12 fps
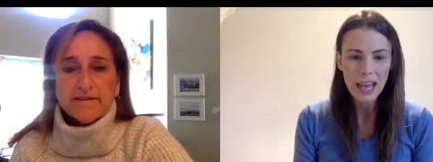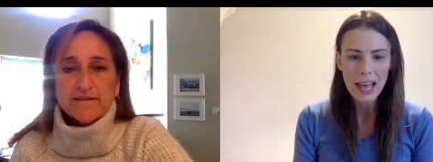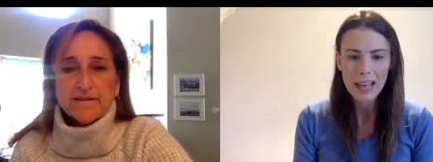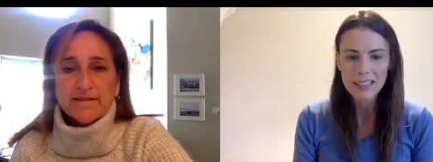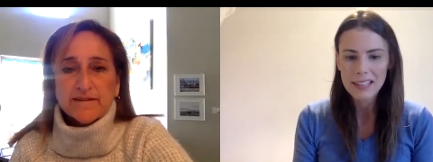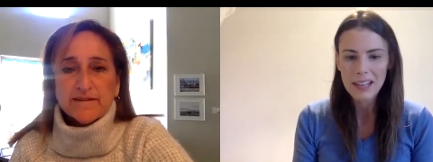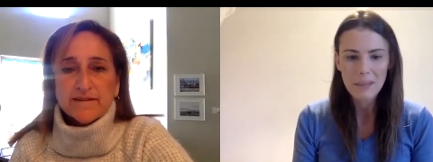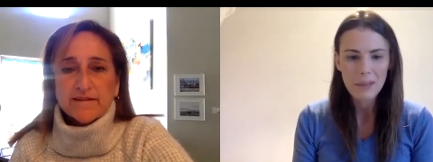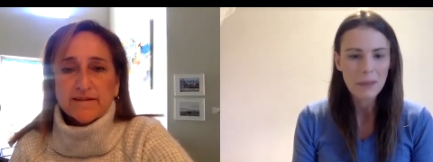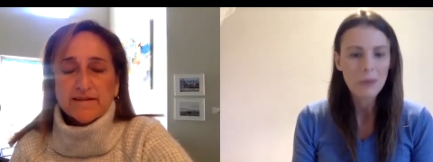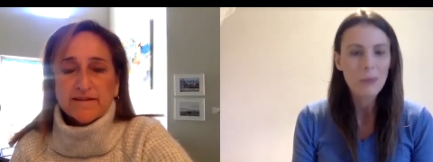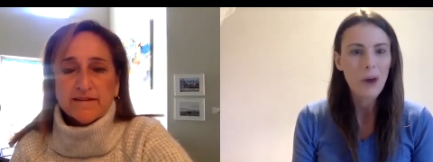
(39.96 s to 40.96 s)
Speaker 1: and uh,
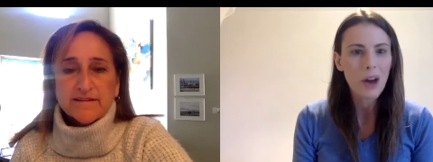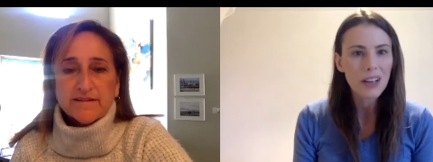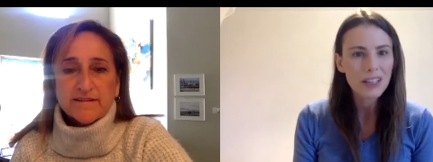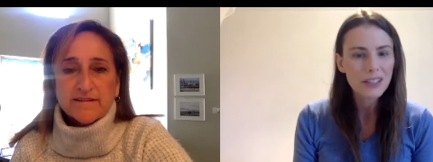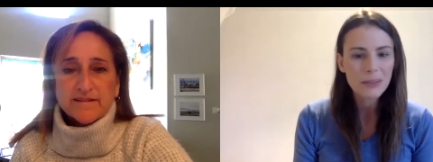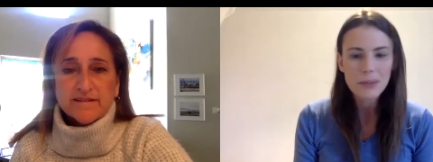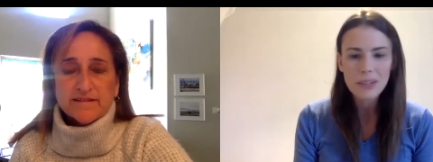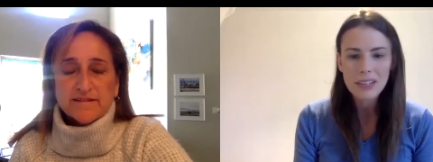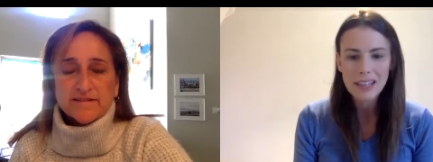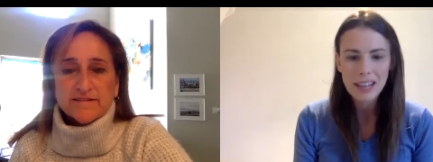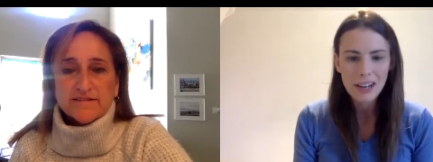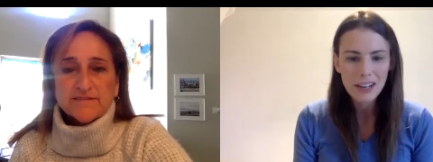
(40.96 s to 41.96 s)
maybe walk us through the
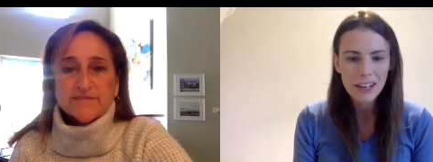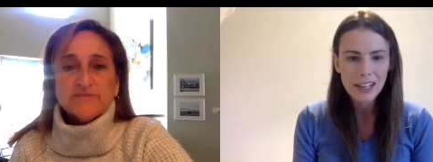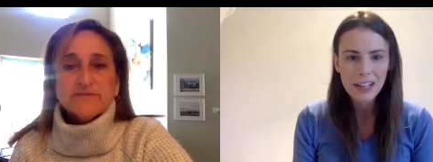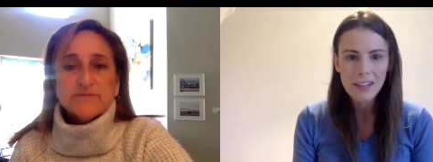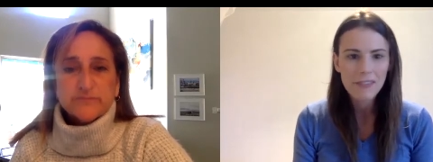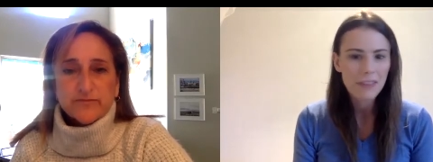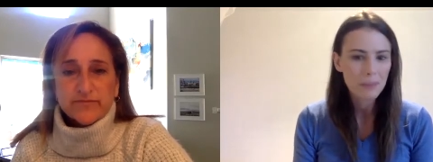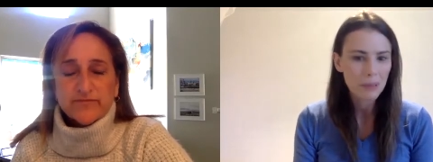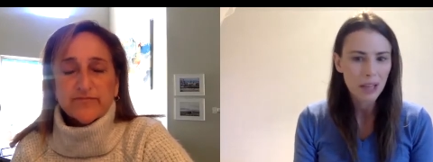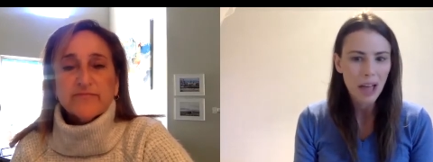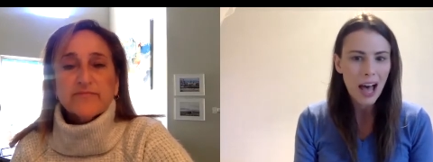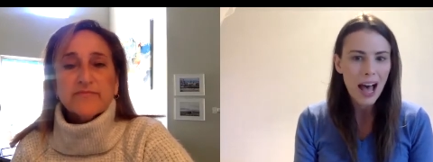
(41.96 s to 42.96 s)
narrative, the
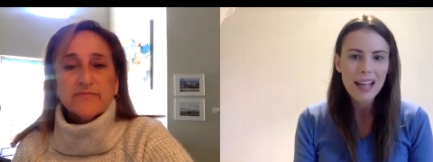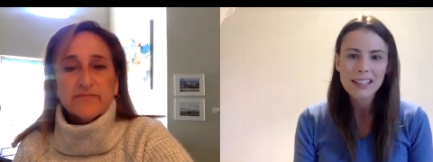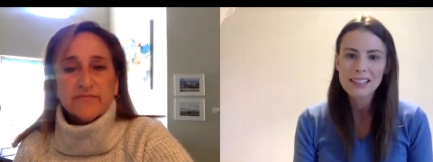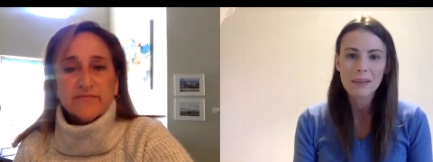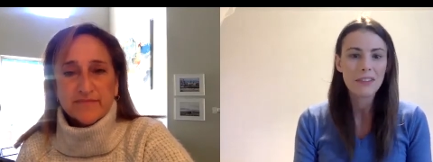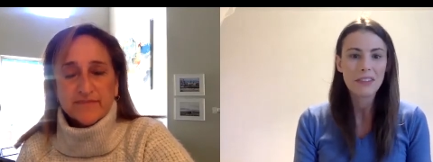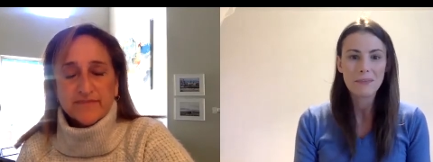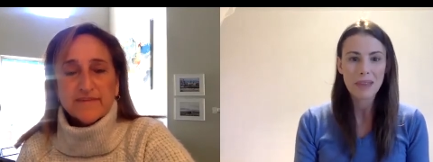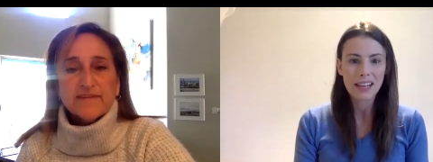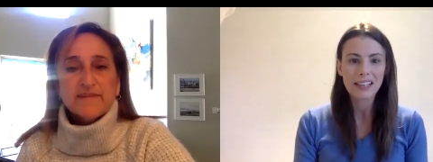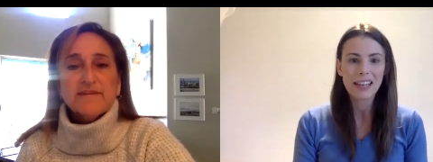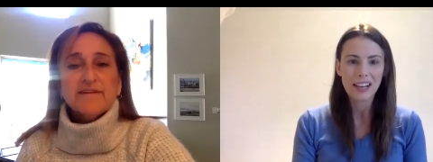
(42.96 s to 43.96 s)
plot, some of the
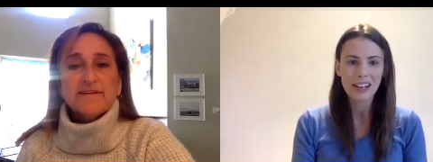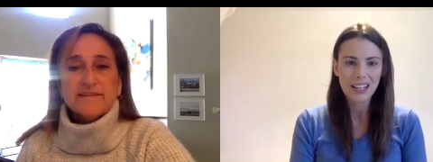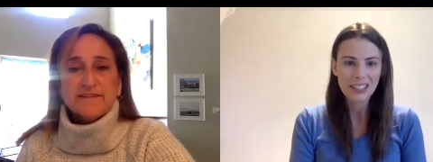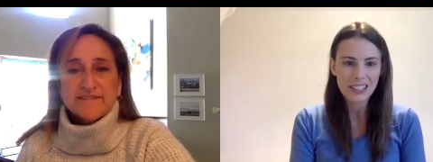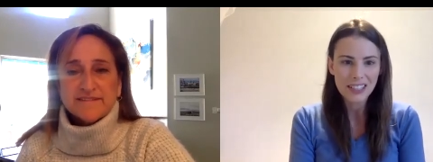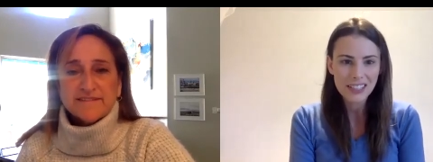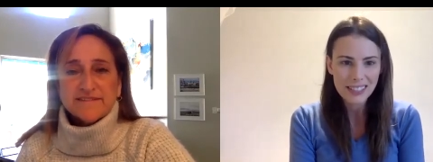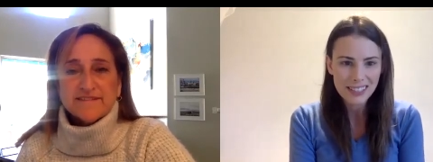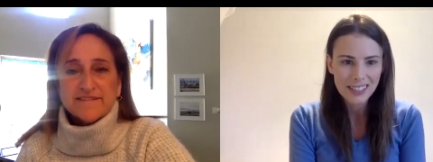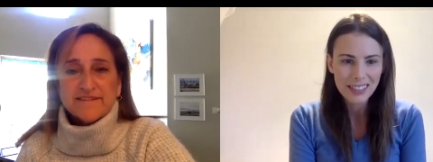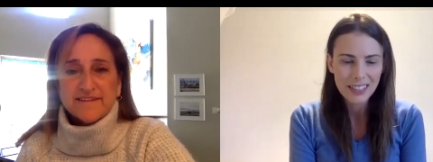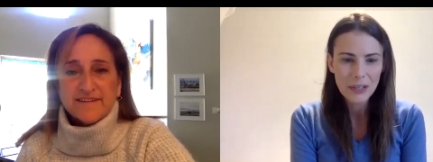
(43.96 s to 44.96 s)
main characters?
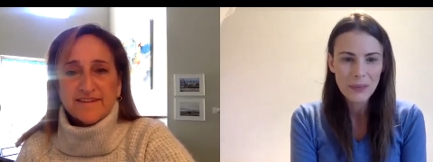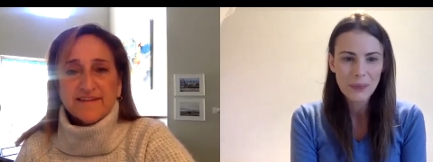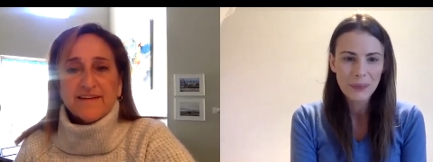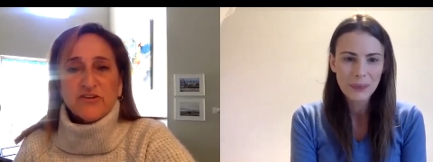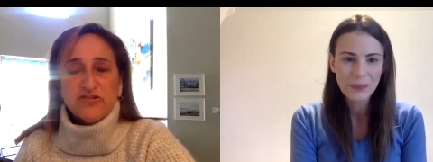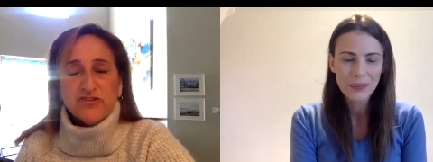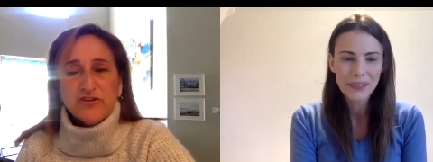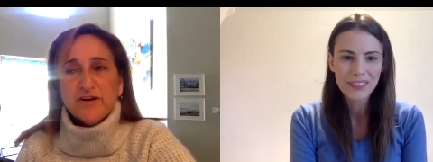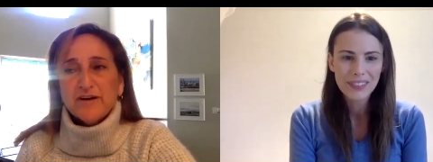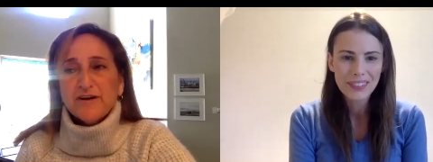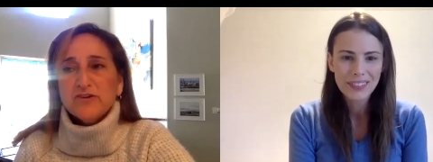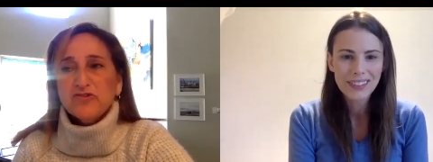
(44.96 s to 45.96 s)

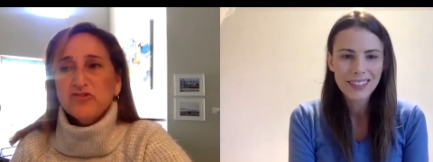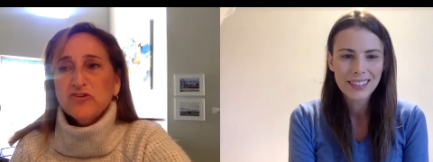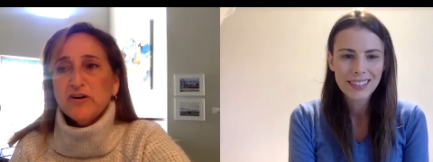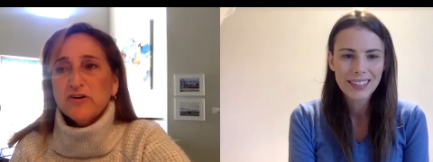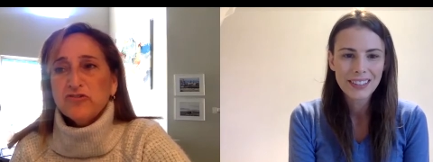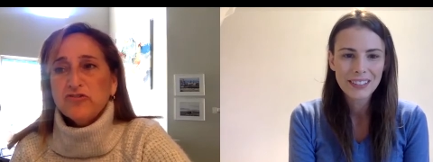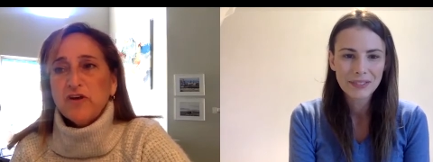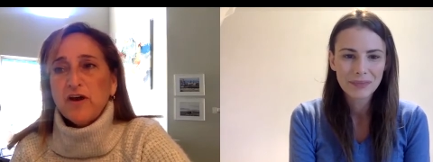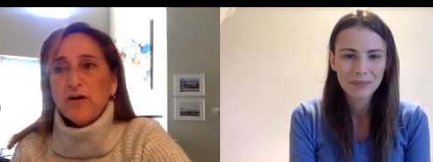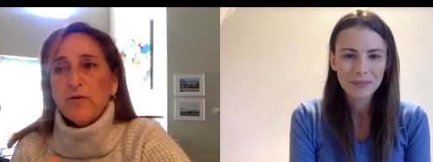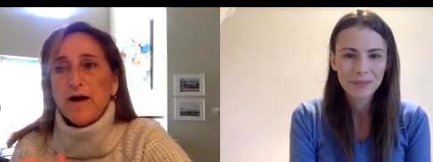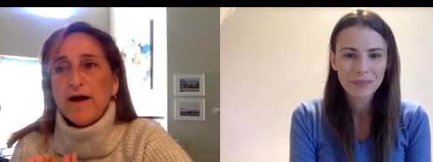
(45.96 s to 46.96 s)
Speaker 2: Sure, sure.
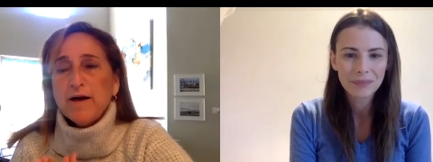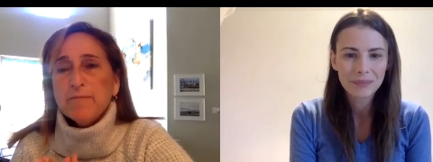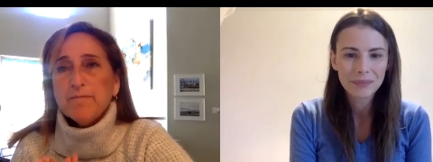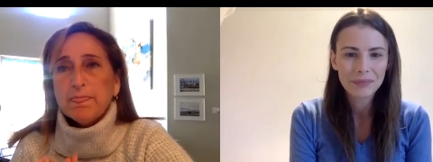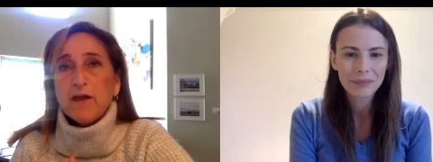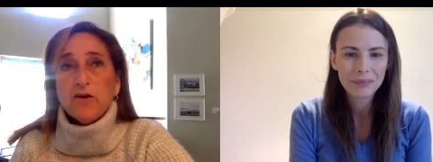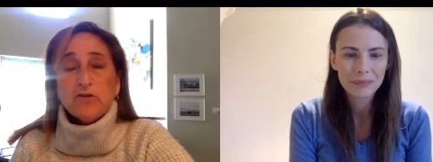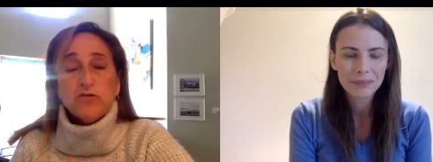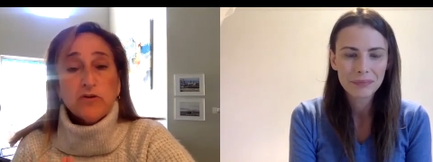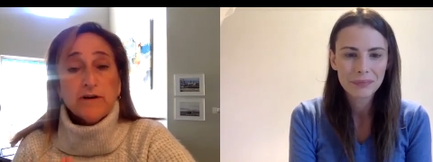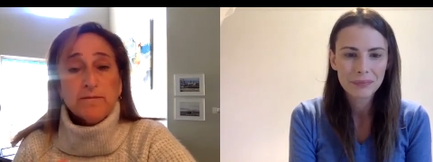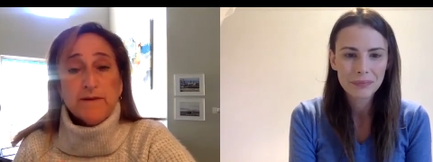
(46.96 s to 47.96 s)
So, um,
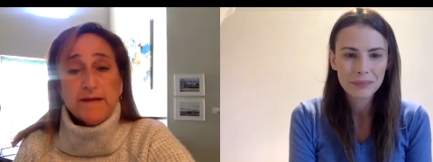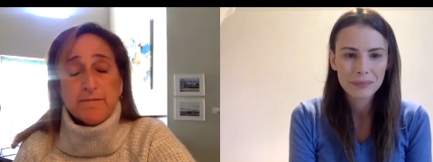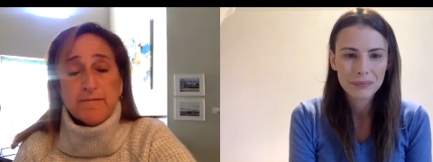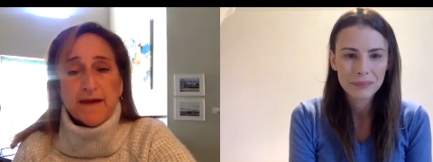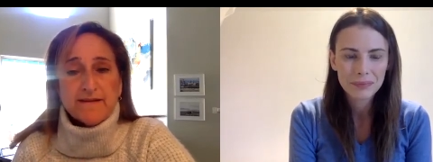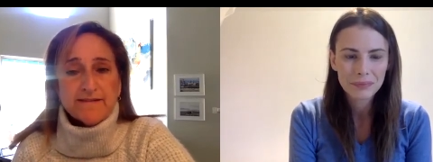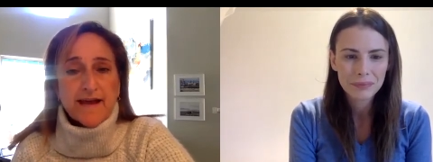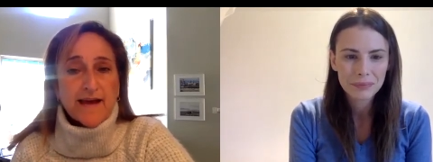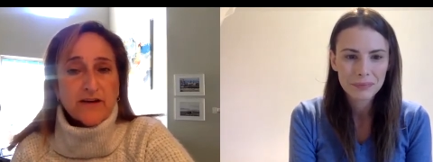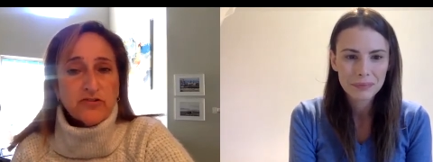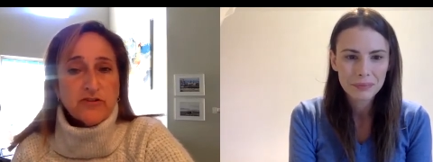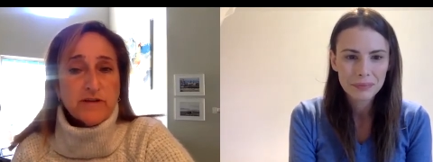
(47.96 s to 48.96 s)
Minute Minutemen is
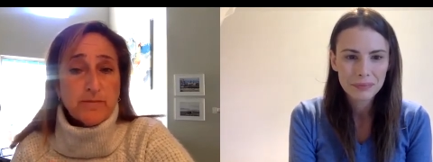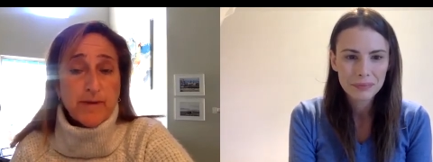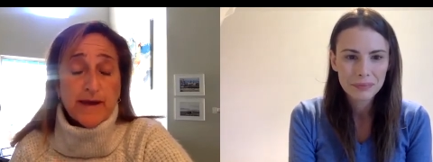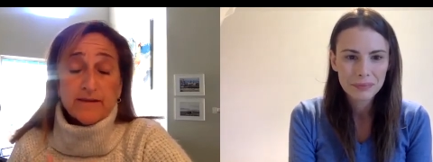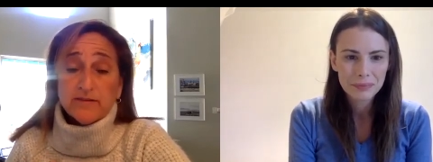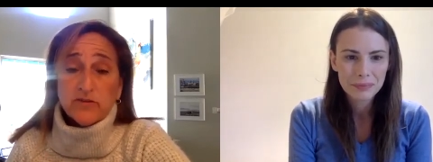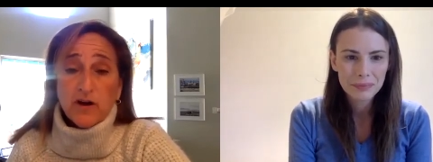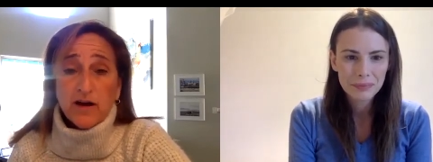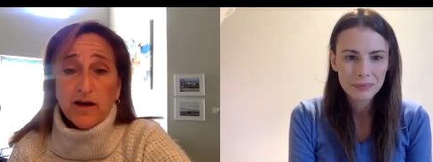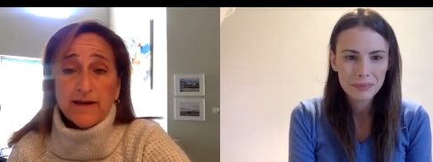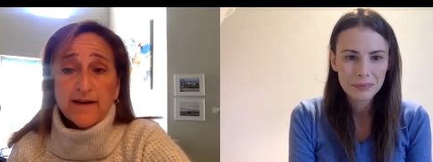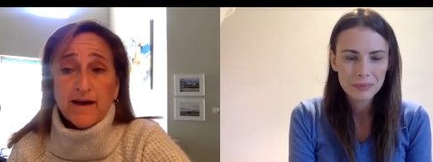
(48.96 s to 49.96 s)
actually based
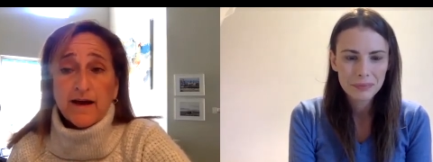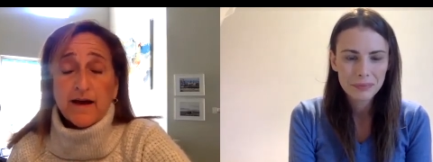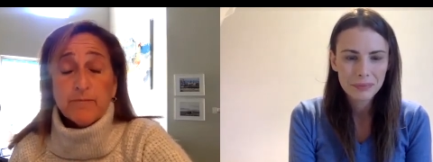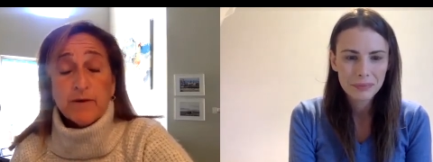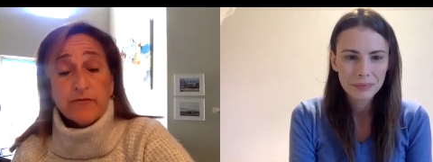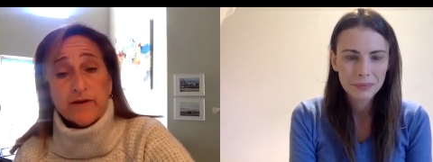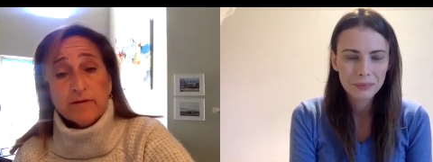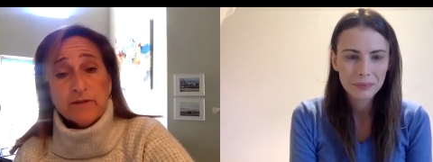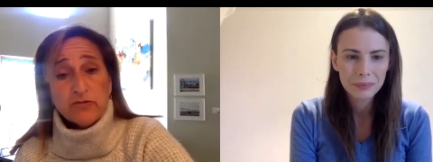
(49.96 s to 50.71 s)
on um, a family